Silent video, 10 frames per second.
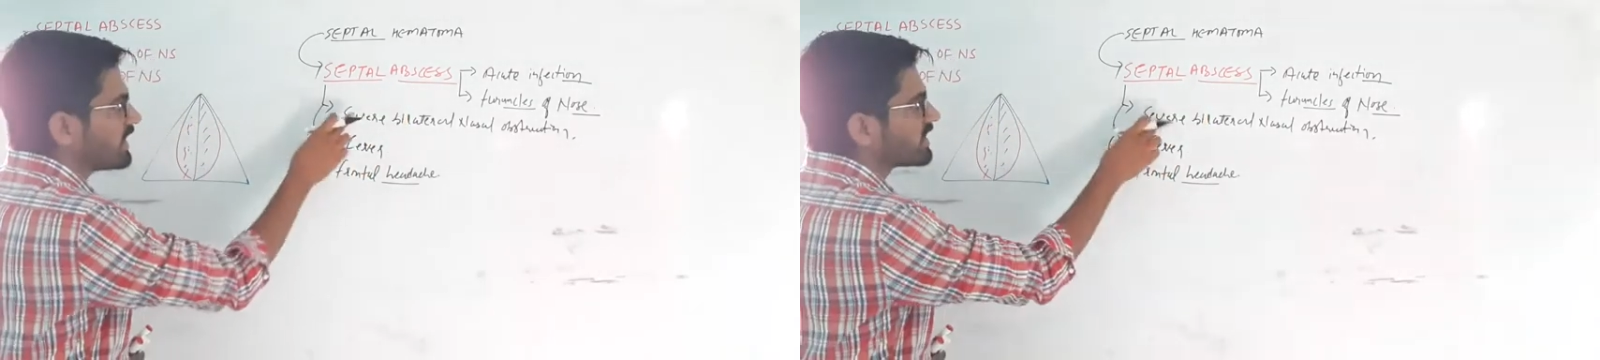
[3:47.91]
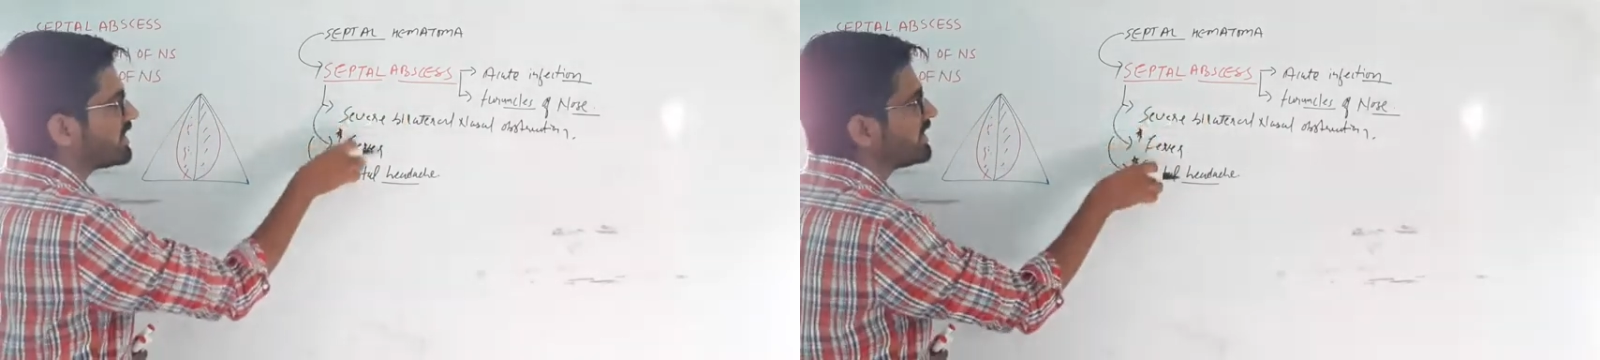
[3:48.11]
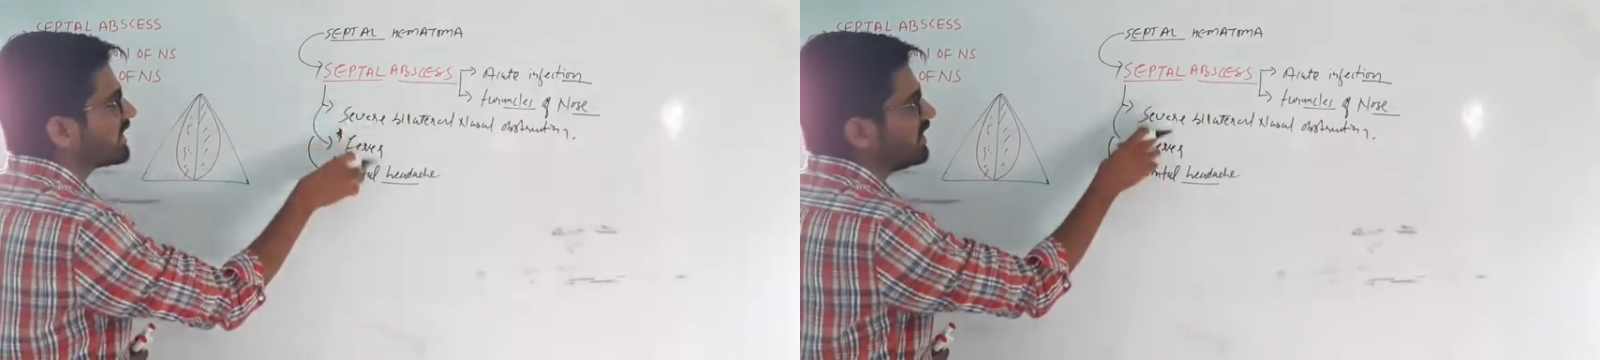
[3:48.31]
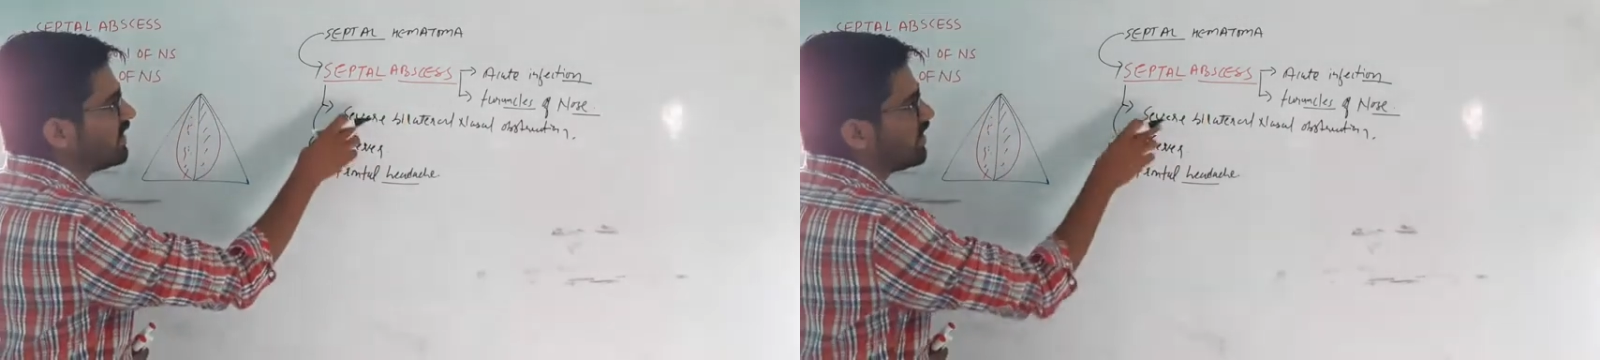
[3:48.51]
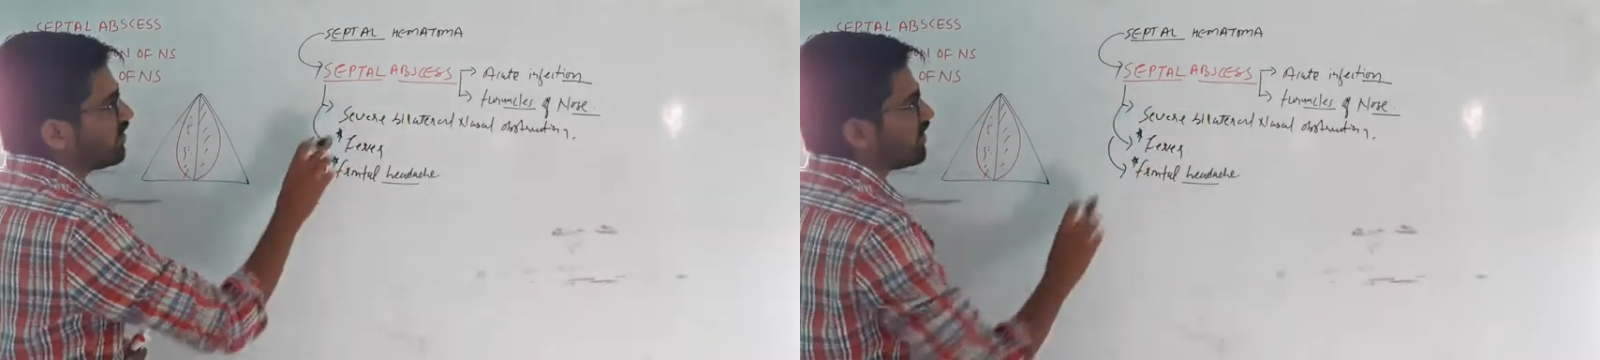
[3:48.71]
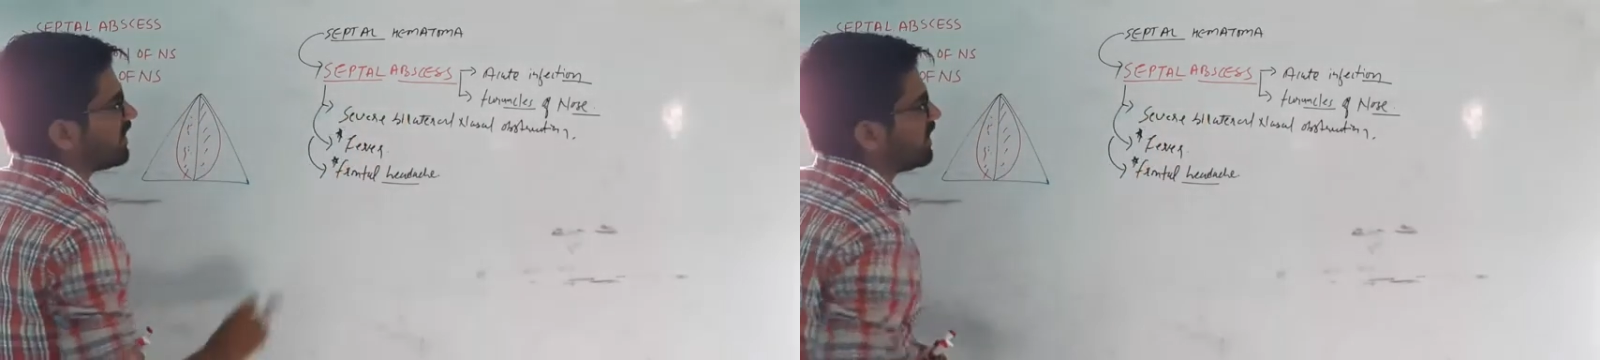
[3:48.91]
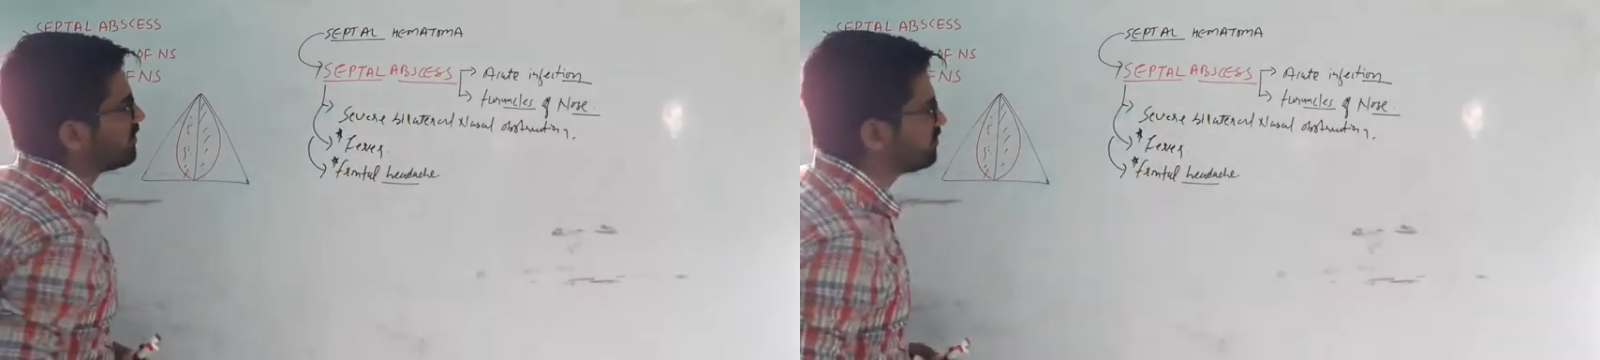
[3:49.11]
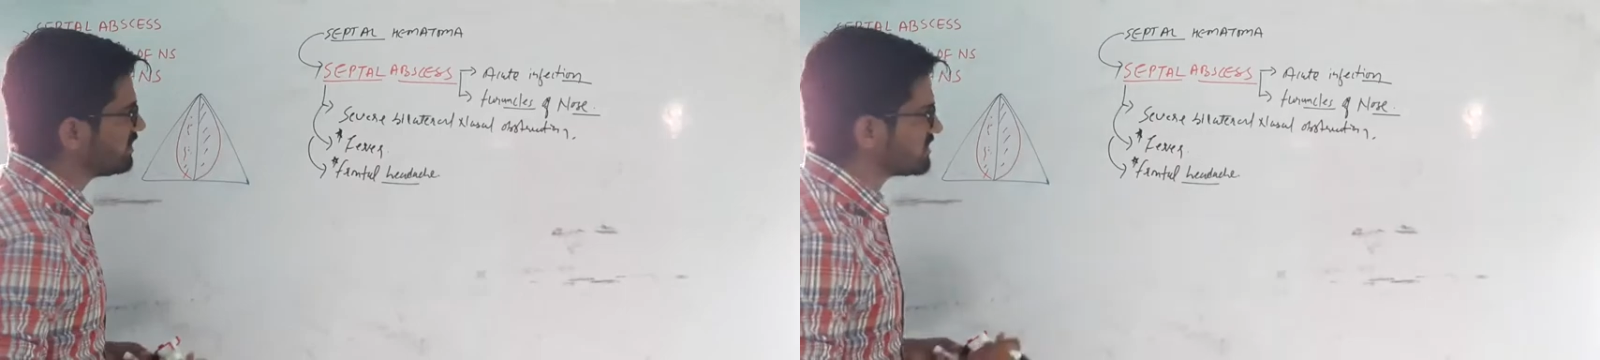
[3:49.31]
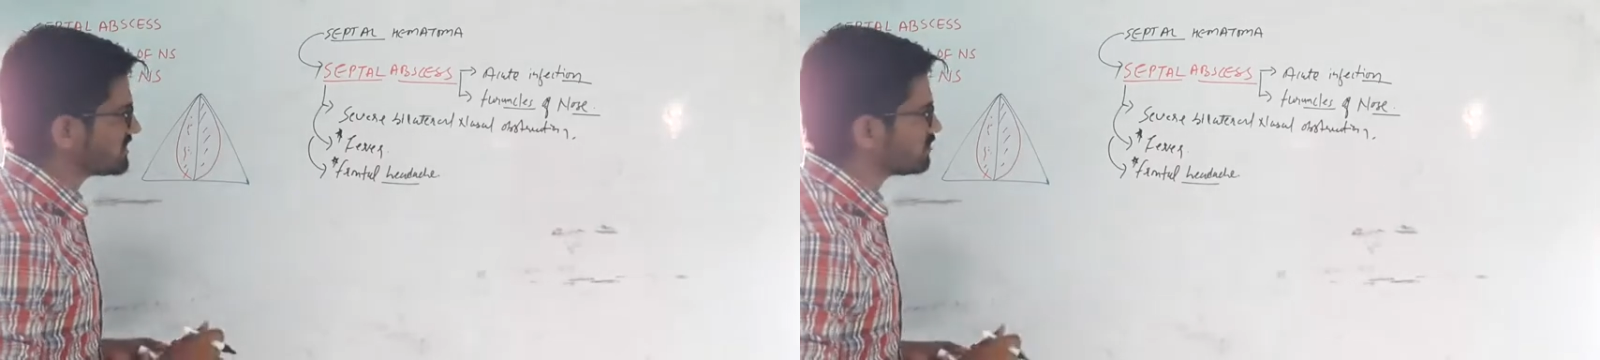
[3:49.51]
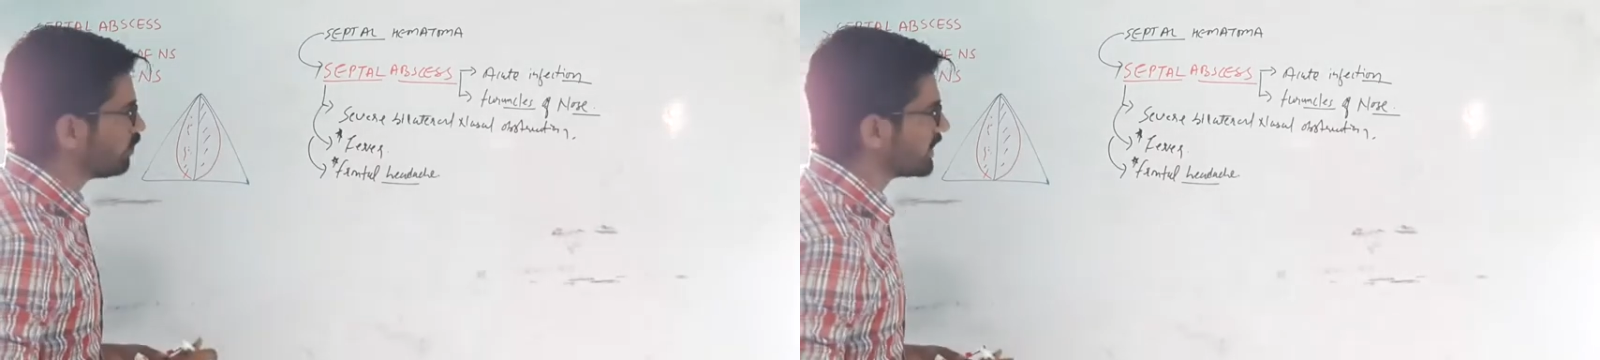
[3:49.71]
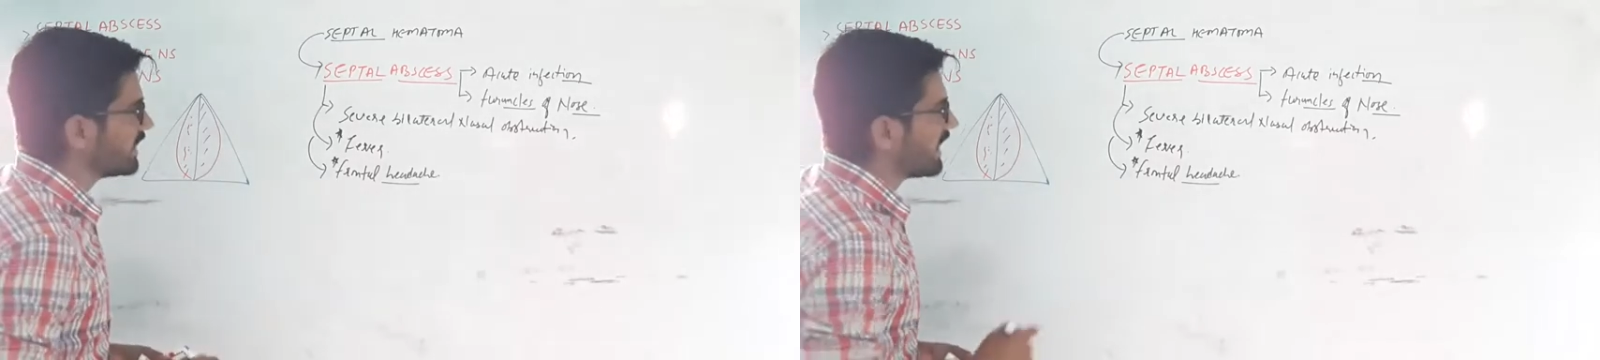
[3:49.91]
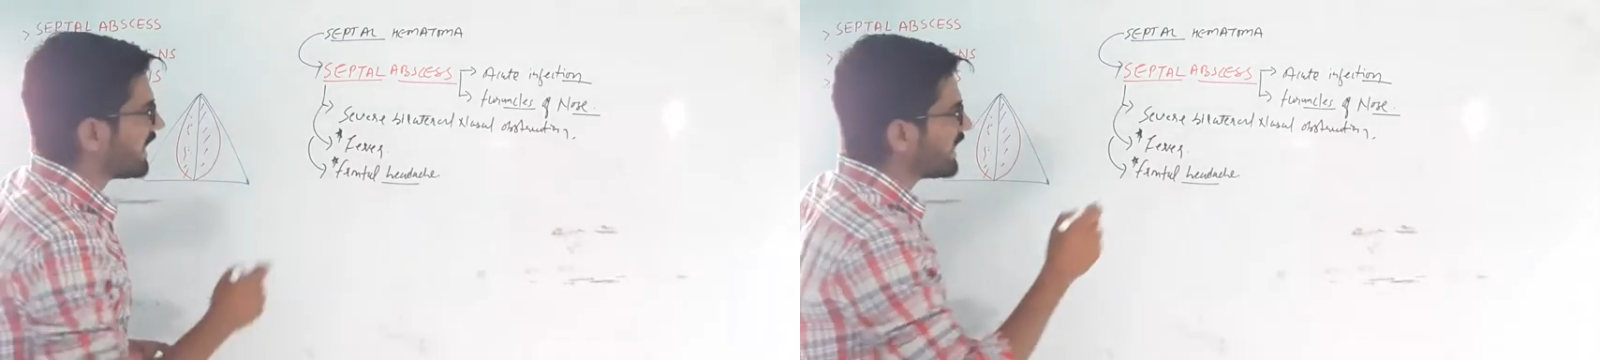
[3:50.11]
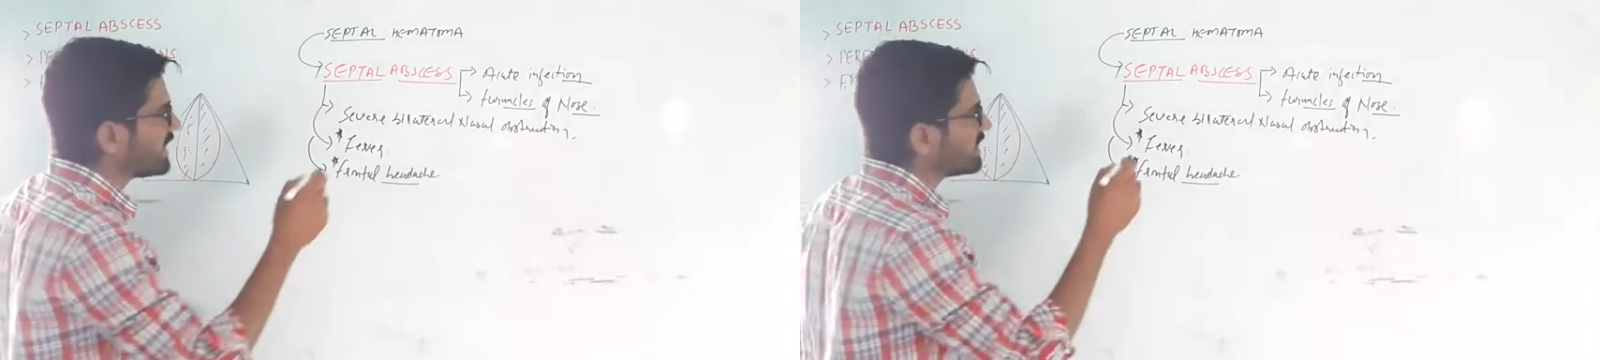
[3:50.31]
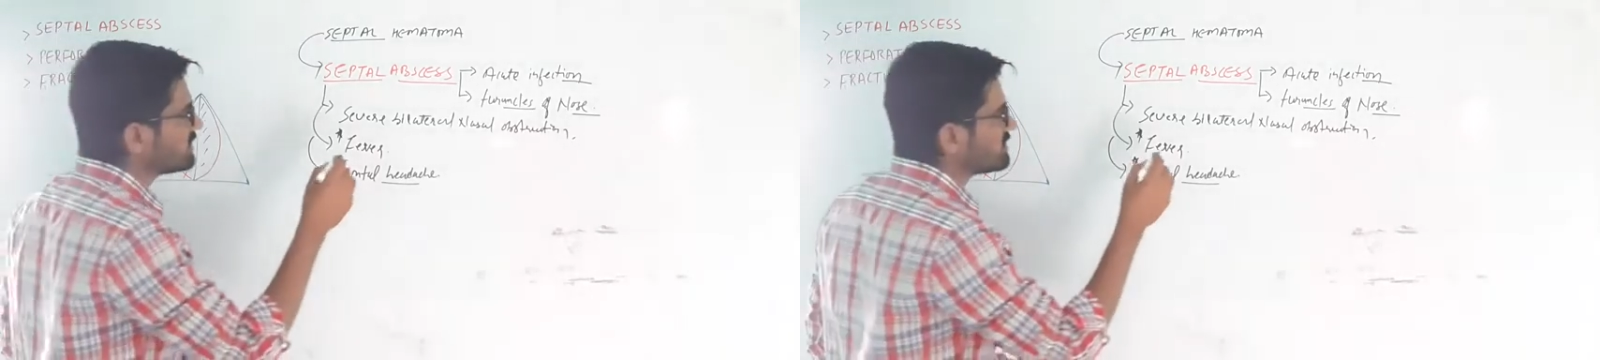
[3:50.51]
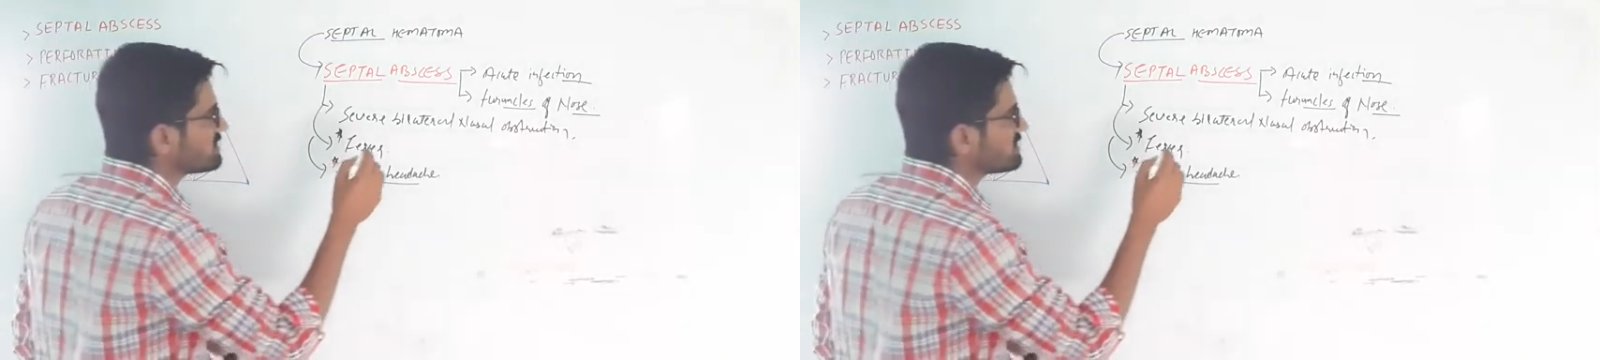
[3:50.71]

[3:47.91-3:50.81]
clinical features. Okay, and the